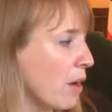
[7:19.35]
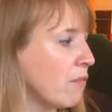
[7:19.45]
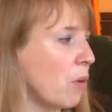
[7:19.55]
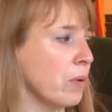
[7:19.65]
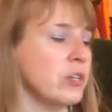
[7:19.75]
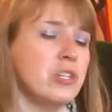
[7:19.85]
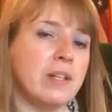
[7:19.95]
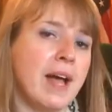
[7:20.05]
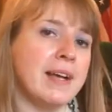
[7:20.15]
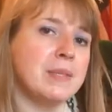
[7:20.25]
of orange
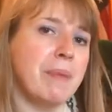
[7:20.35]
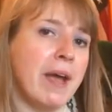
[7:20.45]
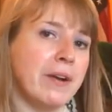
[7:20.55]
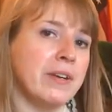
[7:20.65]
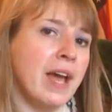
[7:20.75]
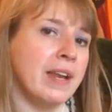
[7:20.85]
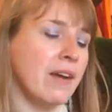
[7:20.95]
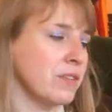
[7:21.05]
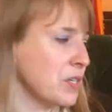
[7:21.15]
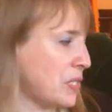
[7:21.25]
glass Packard had
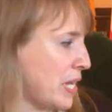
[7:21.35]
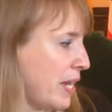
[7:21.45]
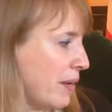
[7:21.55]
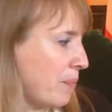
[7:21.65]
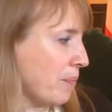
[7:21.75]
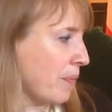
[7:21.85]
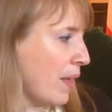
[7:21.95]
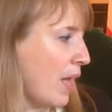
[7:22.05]
ever seen.